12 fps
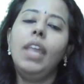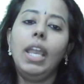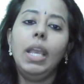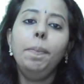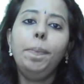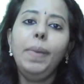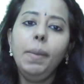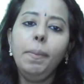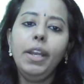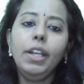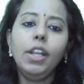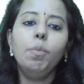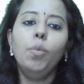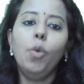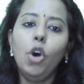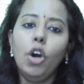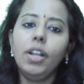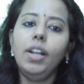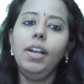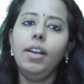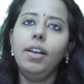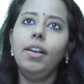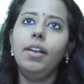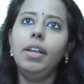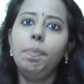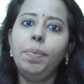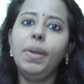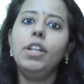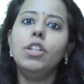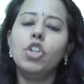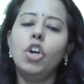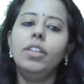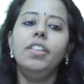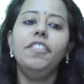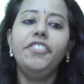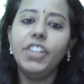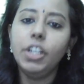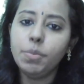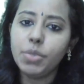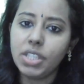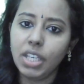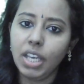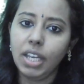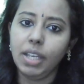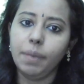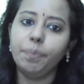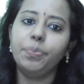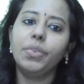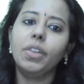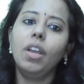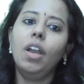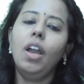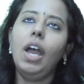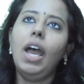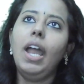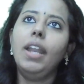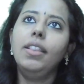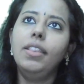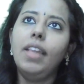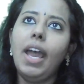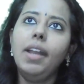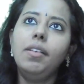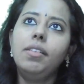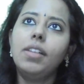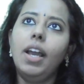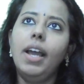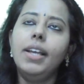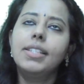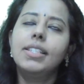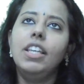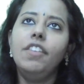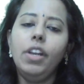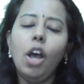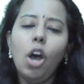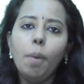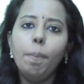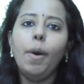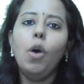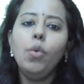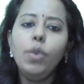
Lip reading: The implemented model depends on the firm's theory, and that has given a